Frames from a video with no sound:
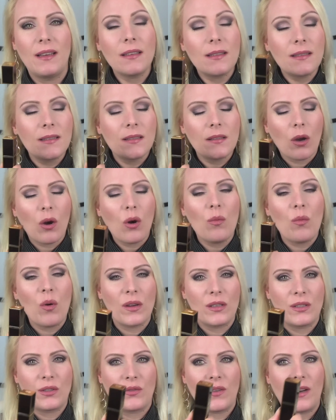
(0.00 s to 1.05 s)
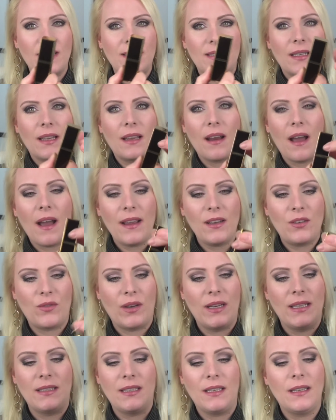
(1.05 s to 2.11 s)
They're so moisturizing and
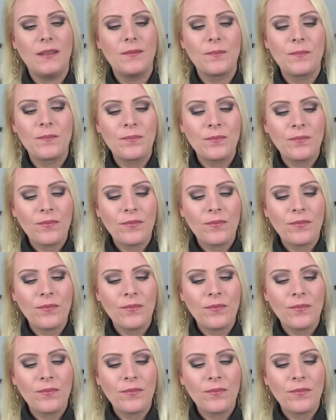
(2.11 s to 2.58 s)
hydrating.